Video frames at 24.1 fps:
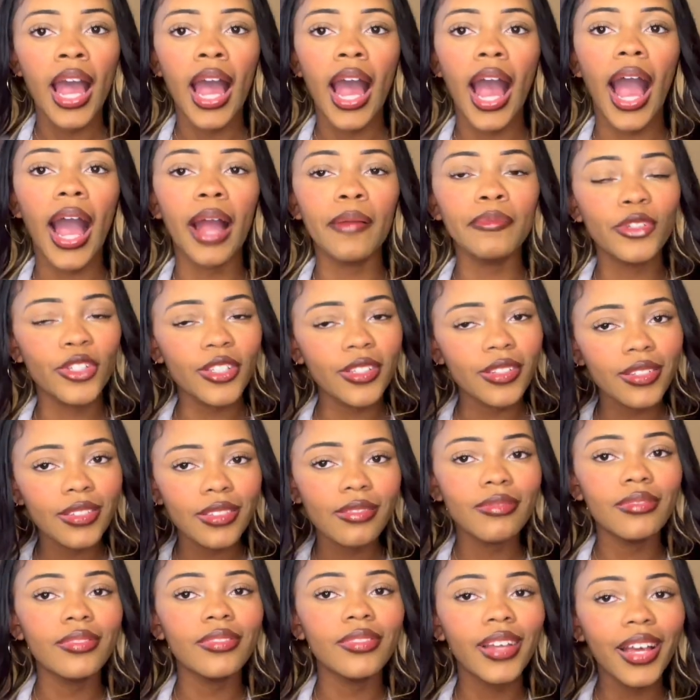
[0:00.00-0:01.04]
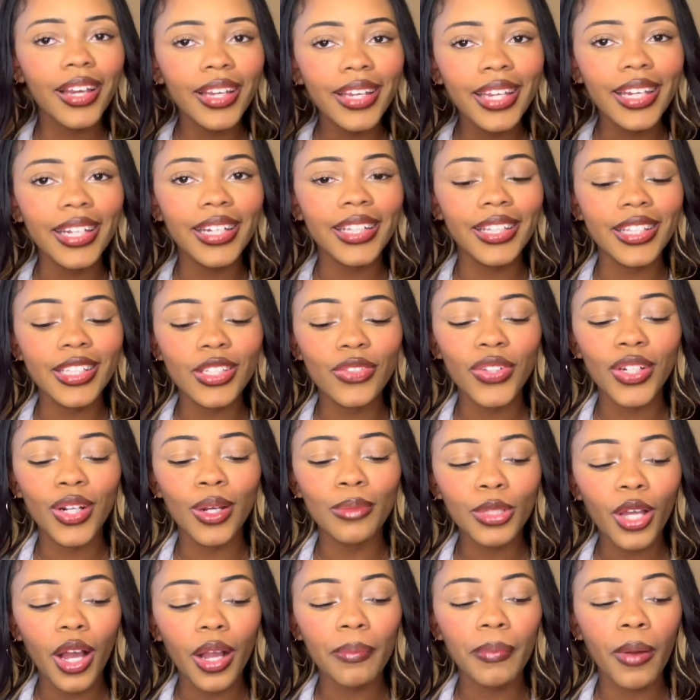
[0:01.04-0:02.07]
I'm just again, in this video, I'm
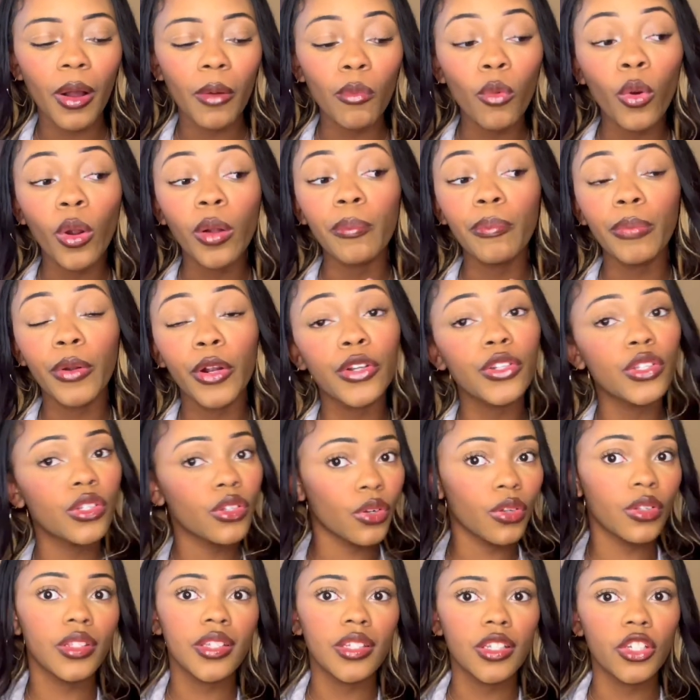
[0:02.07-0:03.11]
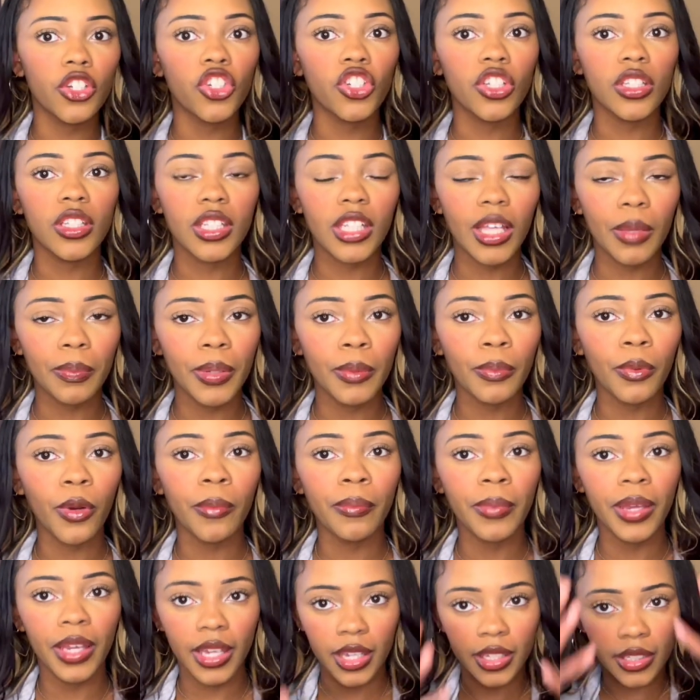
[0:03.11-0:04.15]
talking about more personal decisions that people are
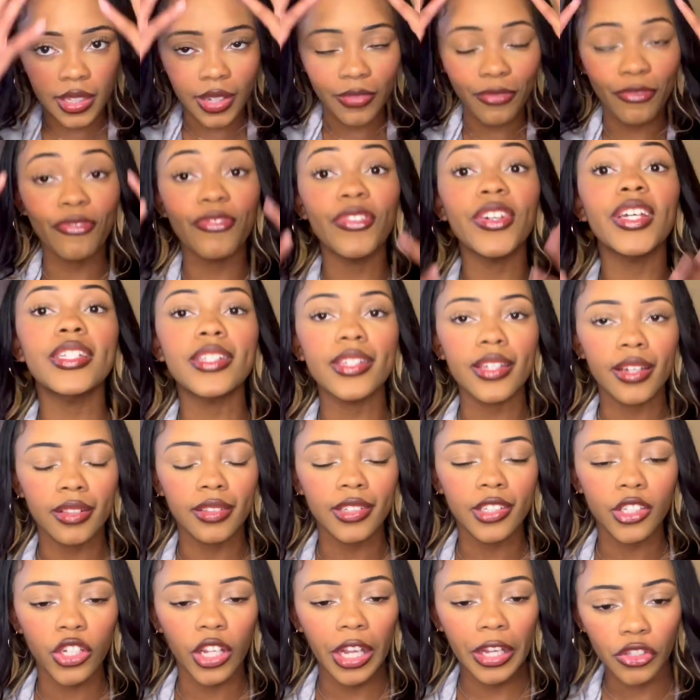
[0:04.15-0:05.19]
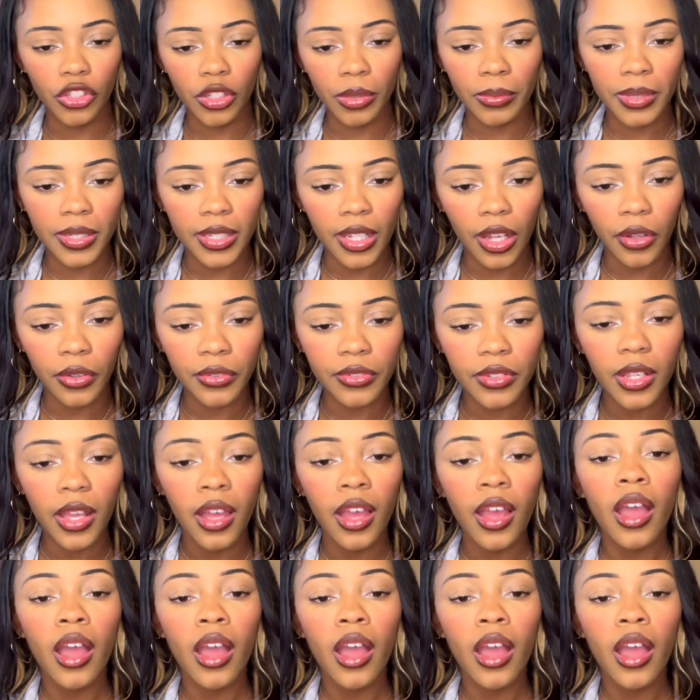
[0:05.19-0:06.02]
making to physically change themselves.